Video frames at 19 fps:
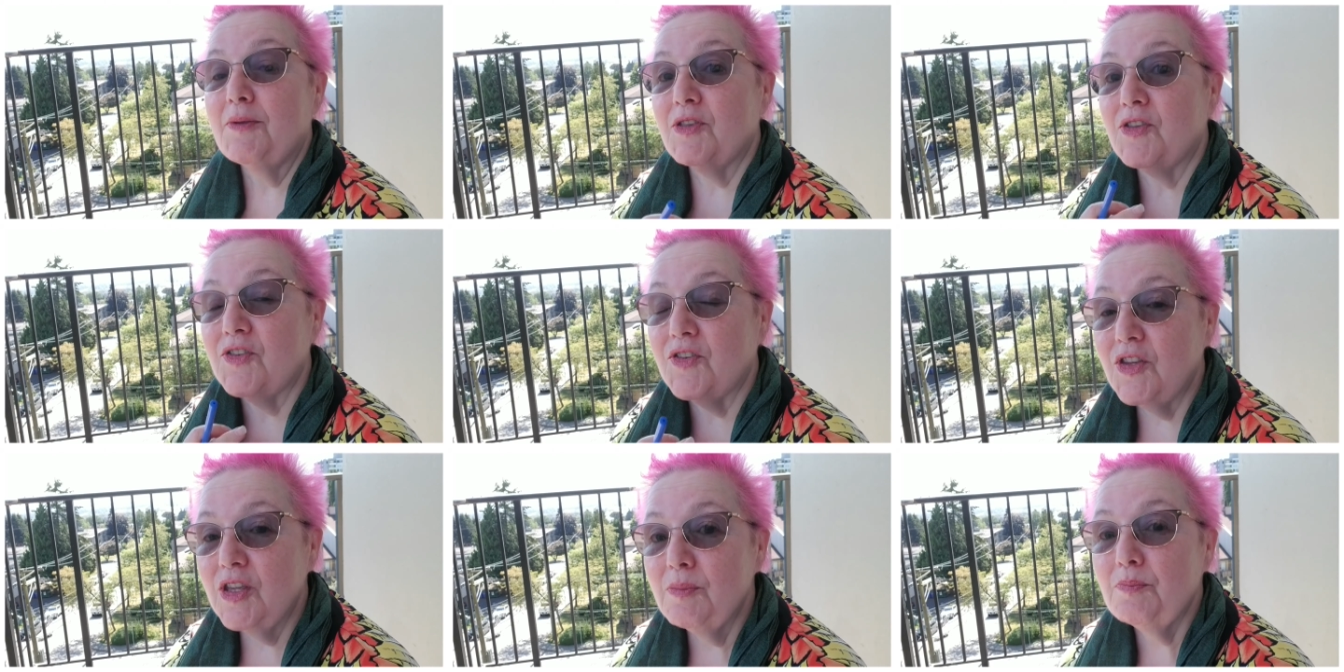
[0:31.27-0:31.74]

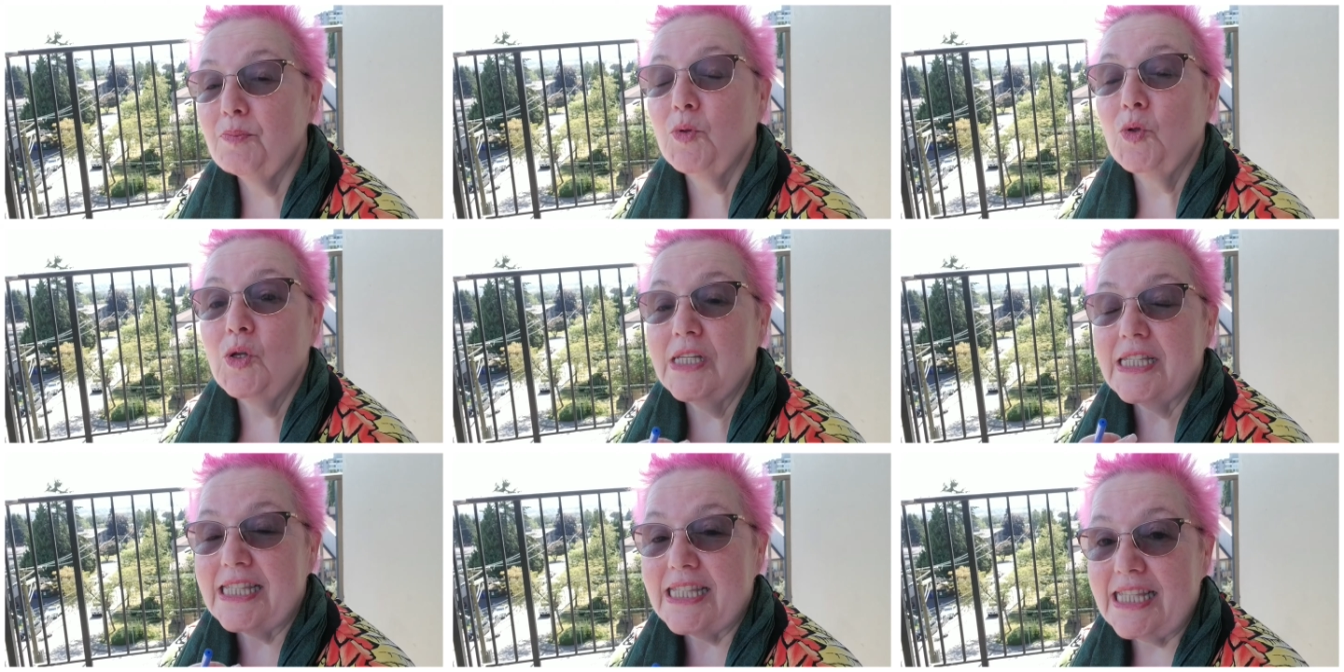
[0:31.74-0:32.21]

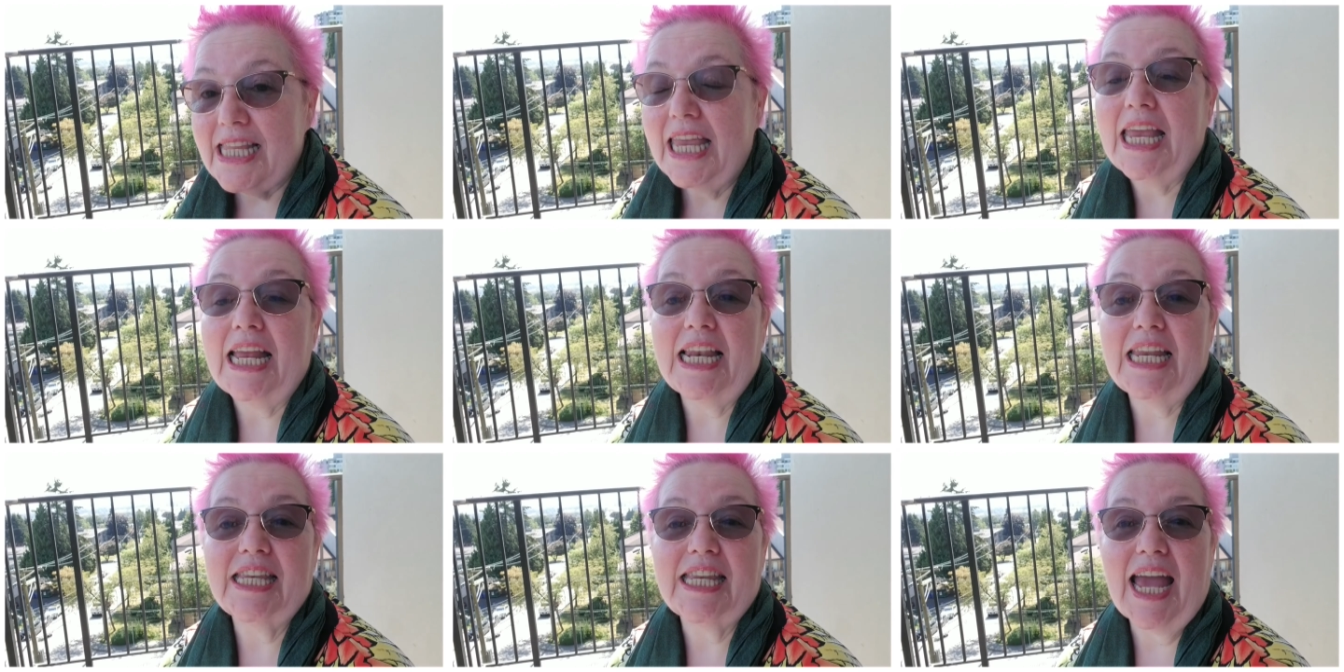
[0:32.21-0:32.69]
Simple
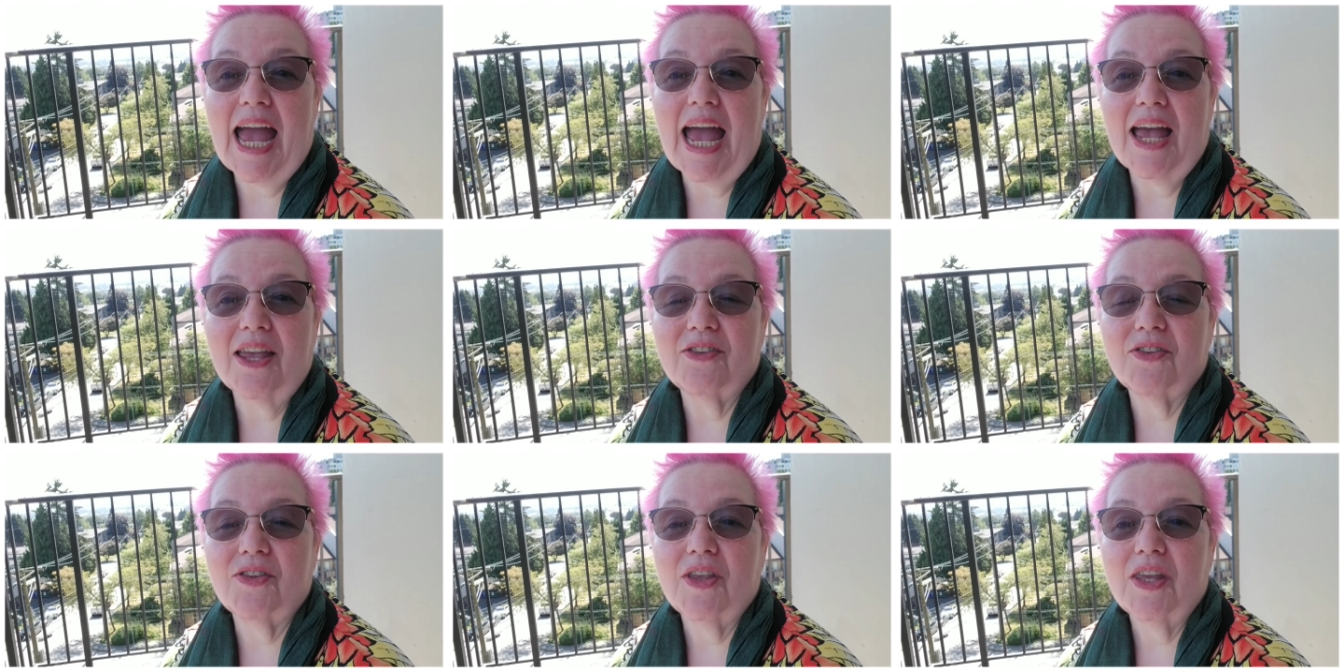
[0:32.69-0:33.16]
daily
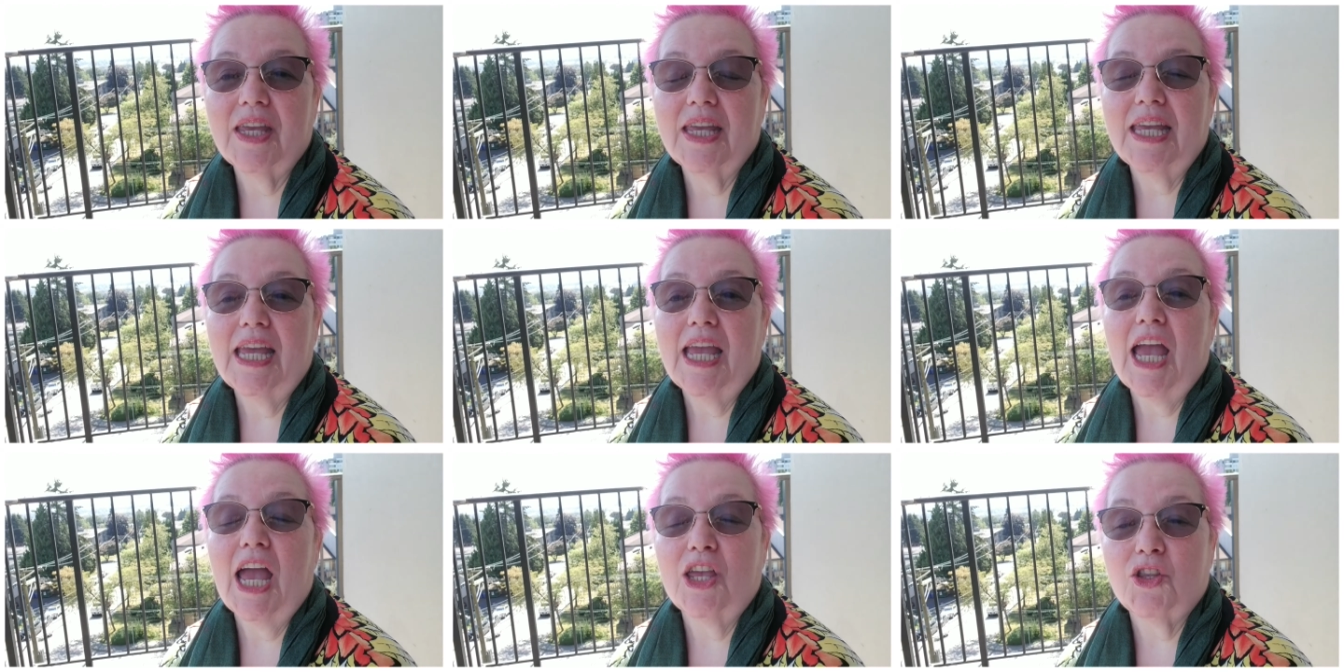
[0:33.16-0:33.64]
tasks
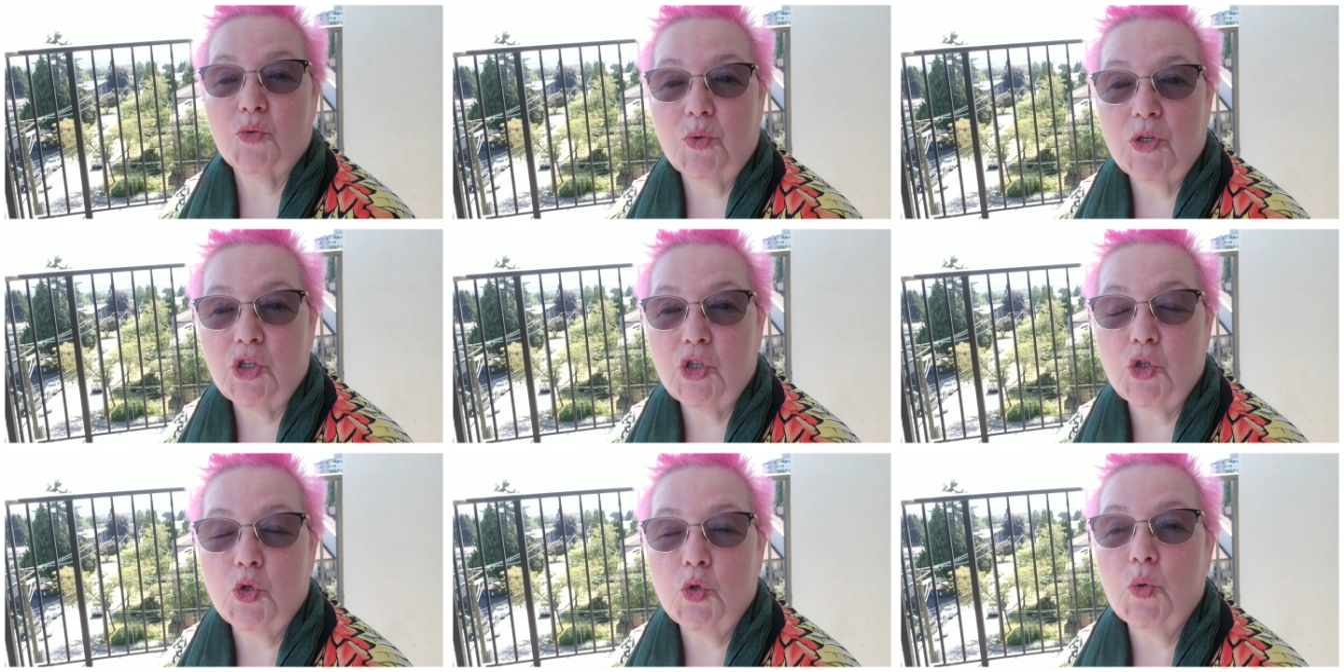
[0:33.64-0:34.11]
as we
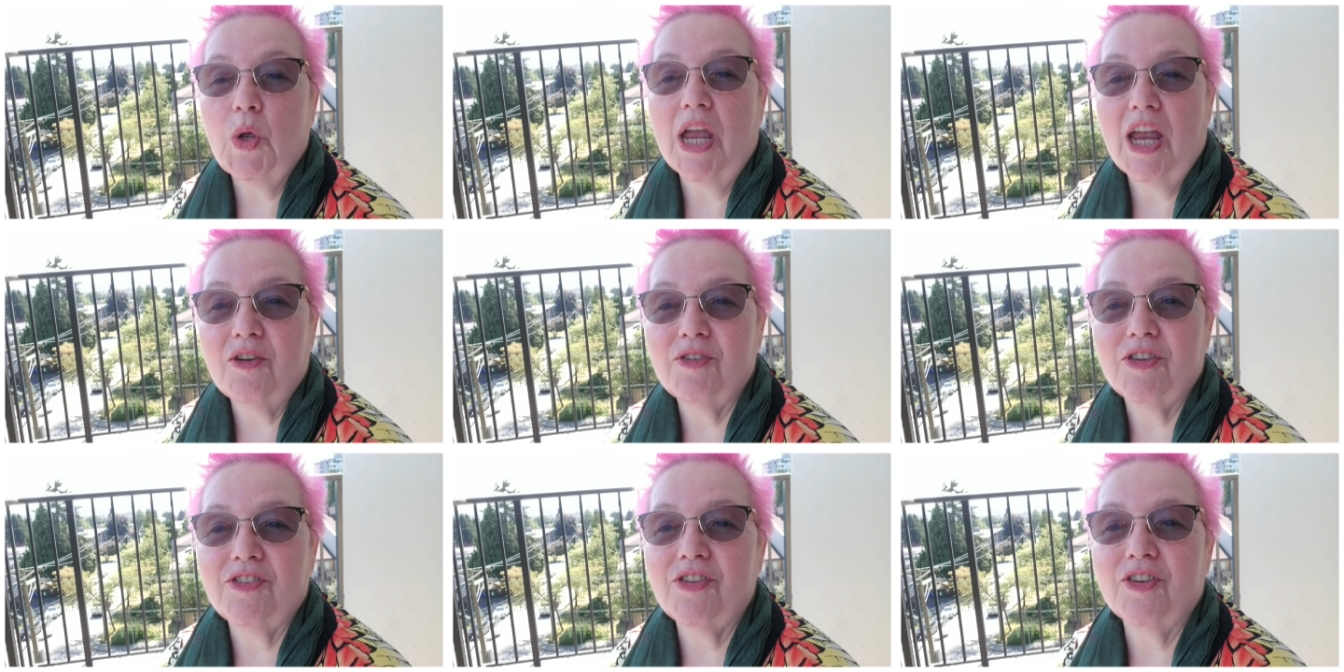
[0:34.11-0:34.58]
do
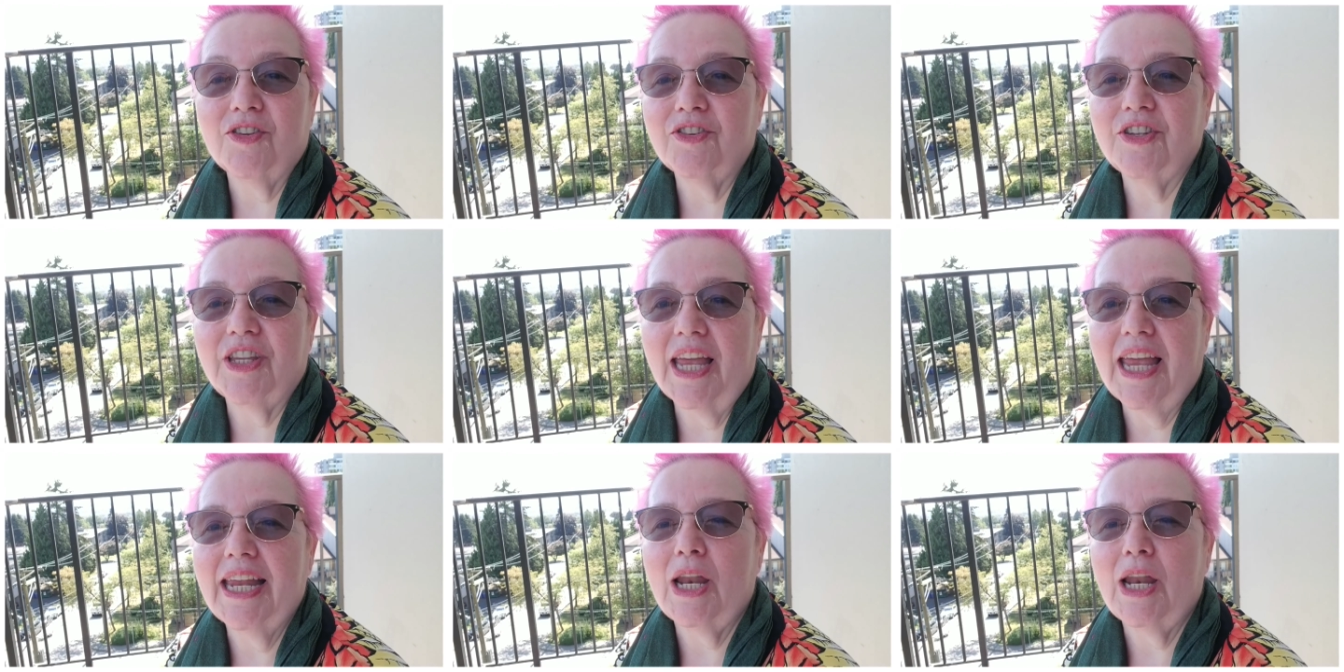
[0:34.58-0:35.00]
every single day.